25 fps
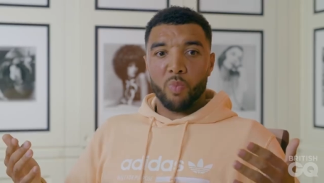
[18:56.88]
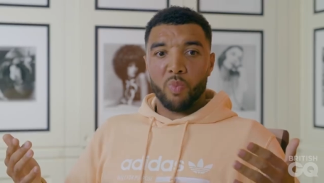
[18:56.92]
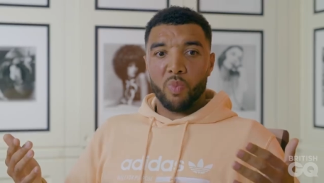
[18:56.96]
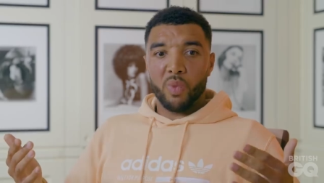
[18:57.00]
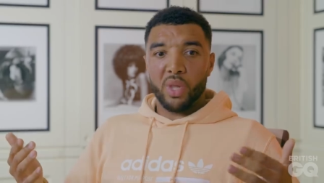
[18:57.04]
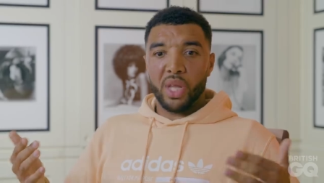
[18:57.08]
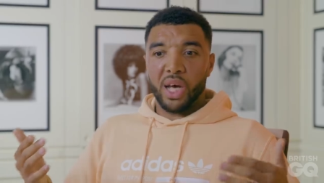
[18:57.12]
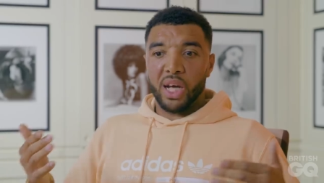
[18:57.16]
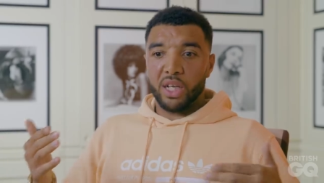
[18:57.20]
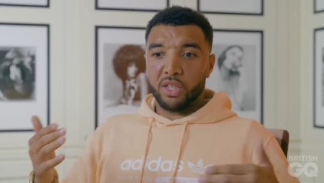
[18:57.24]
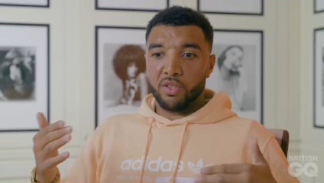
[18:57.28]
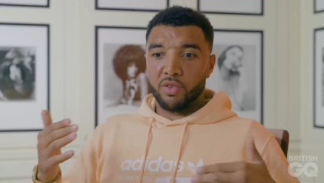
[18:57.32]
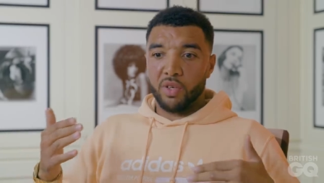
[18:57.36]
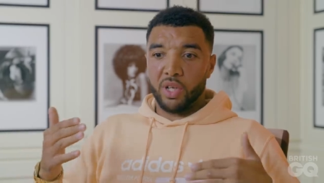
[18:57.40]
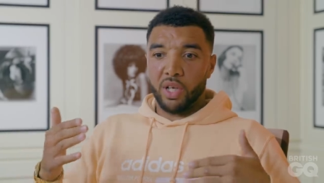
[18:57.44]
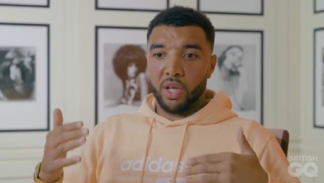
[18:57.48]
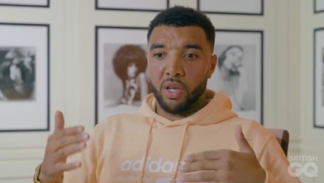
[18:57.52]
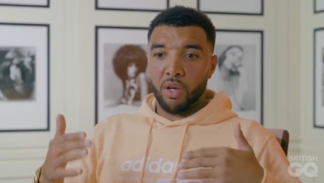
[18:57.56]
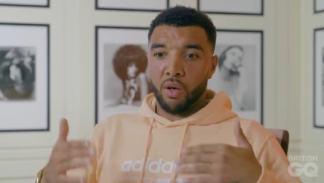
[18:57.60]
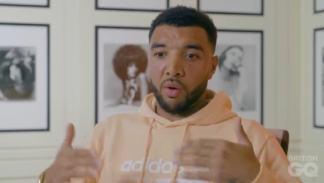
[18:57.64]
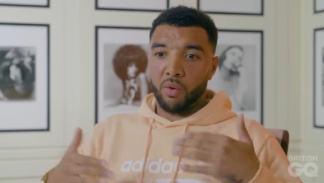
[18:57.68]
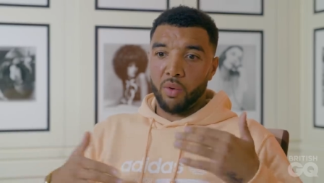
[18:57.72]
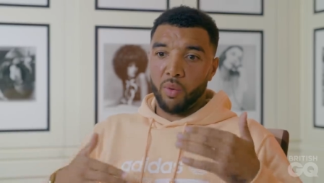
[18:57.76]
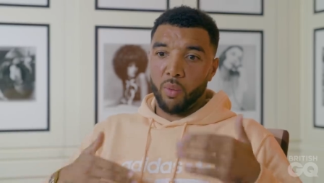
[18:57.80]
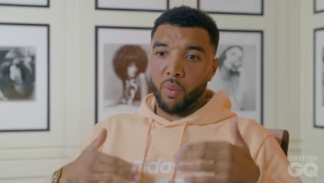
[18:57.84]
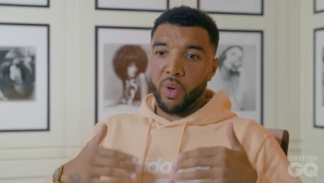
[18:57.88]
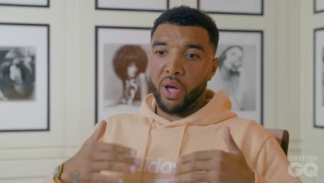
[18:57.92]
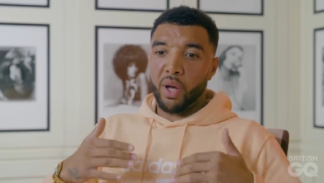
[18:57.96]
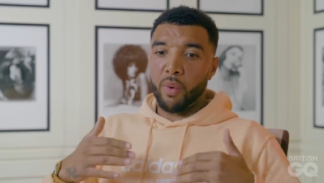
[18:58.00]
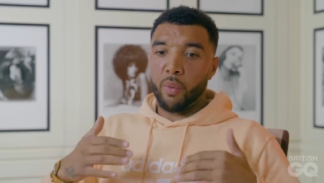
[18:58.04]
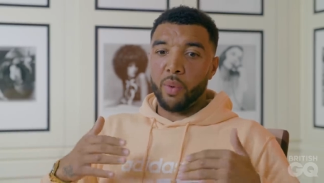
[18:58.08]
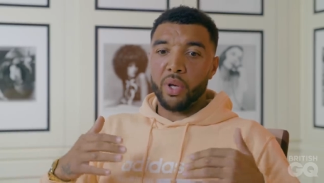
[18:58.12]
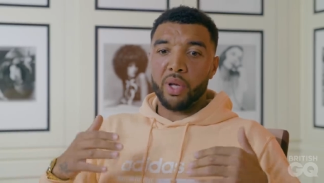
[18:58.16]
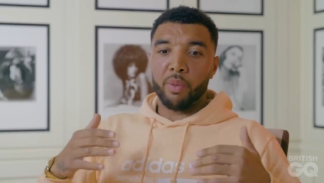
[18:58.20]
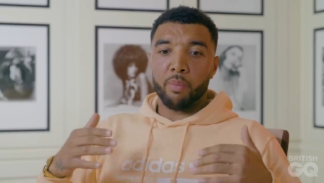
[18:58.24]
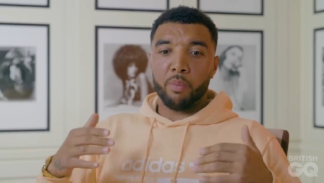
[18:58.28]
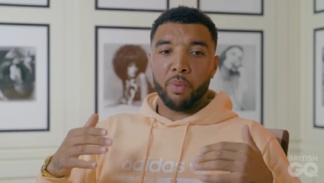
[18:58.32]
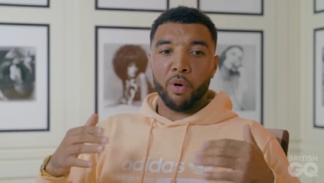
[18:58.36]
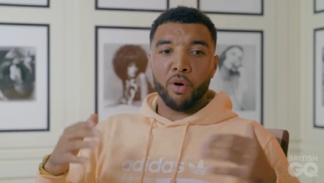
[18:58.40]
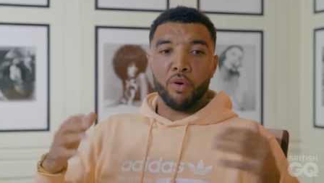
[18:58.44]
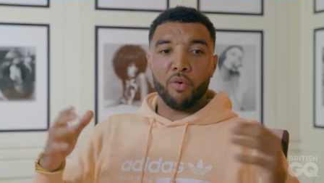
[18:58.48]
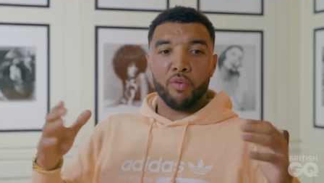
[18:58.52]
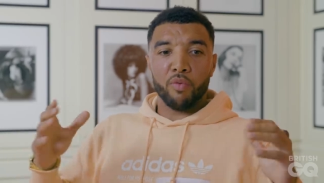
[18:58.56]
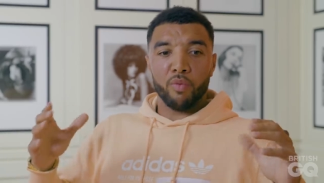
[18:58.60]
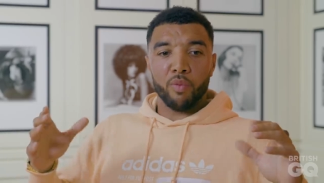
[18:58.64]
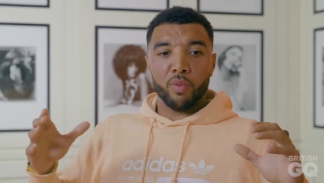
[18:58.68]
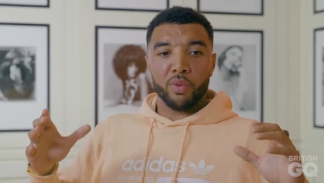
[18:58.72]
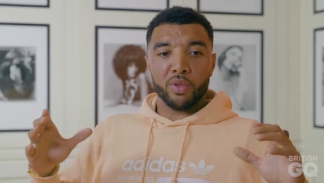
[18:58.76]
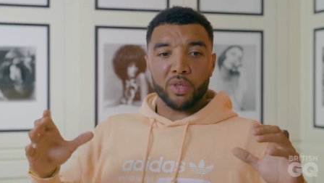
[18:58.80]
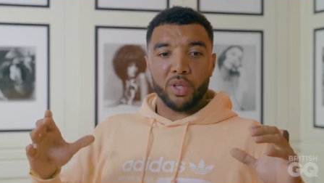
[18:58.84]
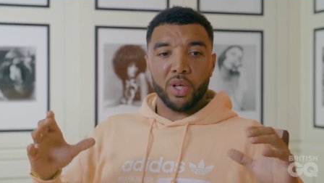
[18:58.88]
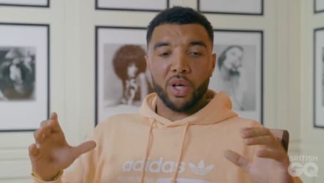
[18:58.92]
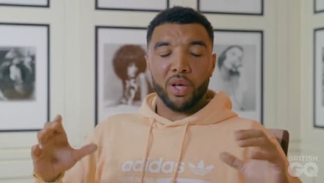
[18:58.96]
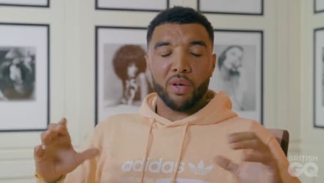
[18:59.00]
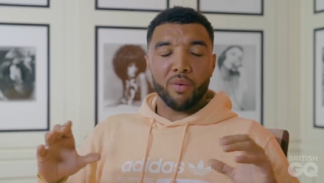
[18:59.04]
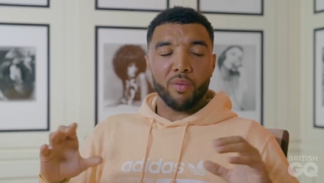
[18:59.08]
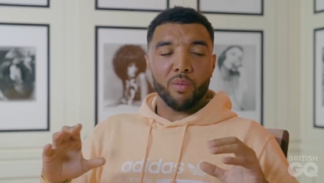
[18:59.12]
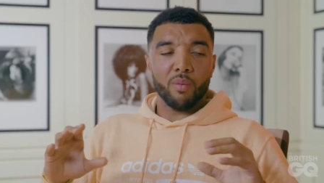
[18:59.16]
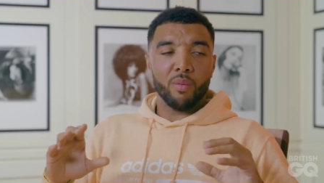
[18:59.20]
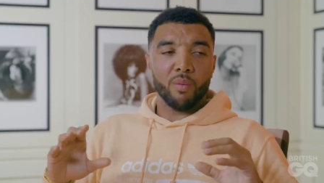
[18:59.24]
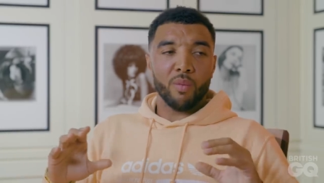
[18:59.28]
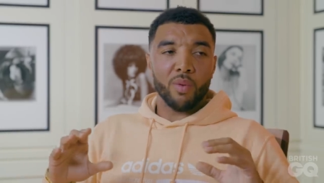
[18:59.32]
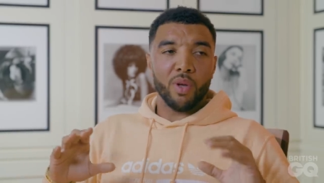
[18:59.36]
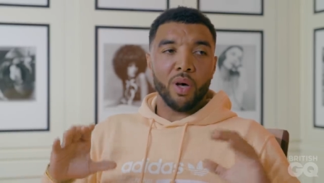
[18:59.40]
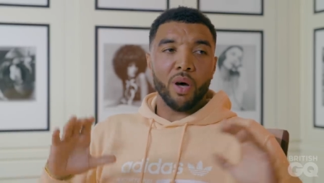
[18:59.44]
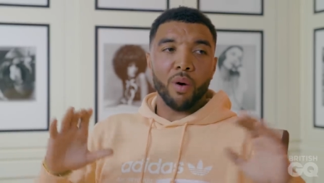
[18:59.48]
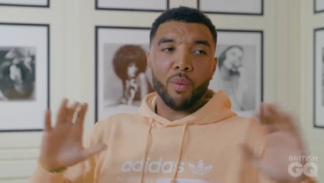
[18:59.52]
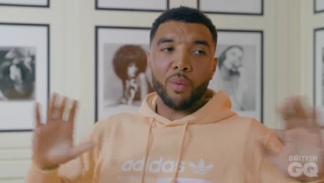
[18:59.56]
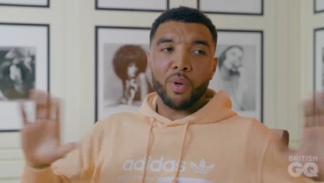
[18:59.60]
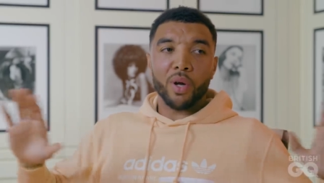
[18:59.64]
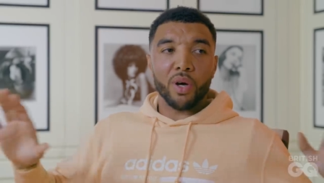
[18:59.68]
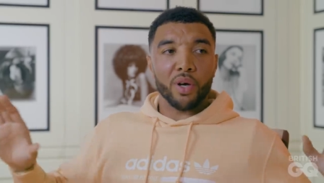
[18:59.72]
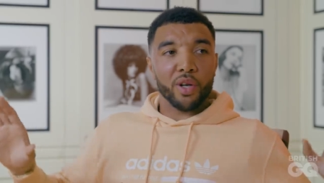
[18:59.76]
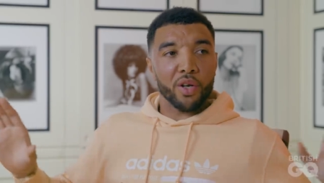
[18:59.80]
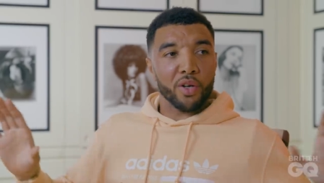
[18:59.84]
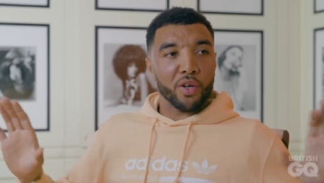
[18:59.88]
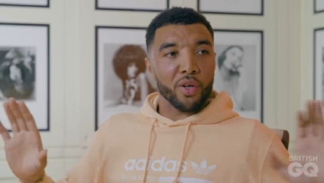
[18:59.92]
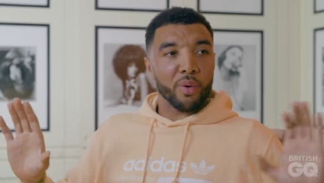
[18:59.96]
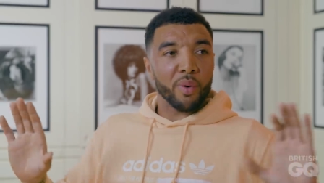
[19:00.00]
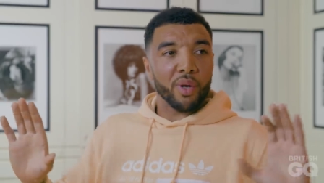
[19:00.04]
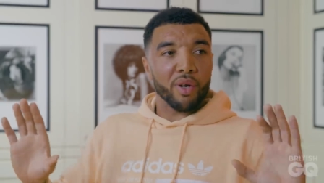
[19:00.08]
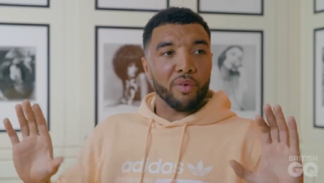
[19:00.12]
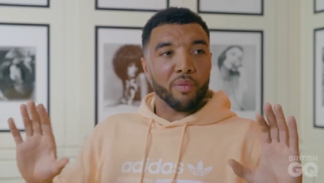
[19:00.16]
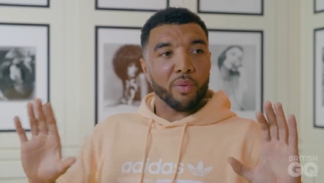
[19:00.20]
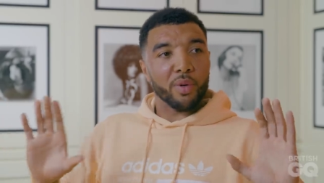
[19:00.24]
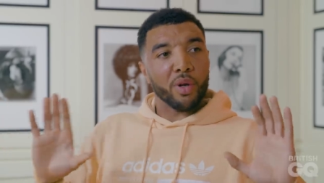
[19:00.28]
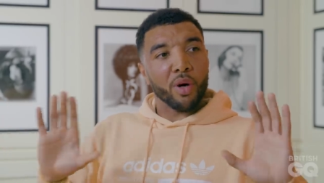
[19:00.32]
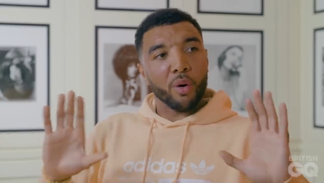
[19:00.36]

naturally along the way, we both was like, no, we're not going to do anything. We